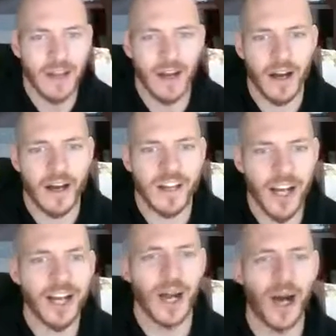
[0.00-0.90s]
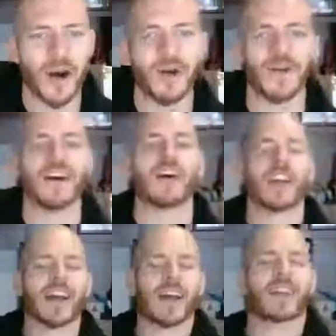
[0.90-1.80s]
Gung Ho. Oh,
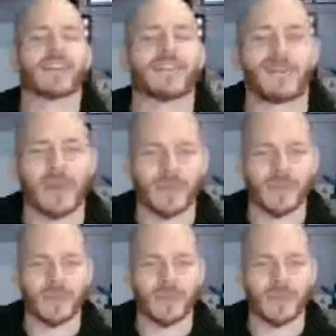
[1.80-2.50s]
God, I love you, members.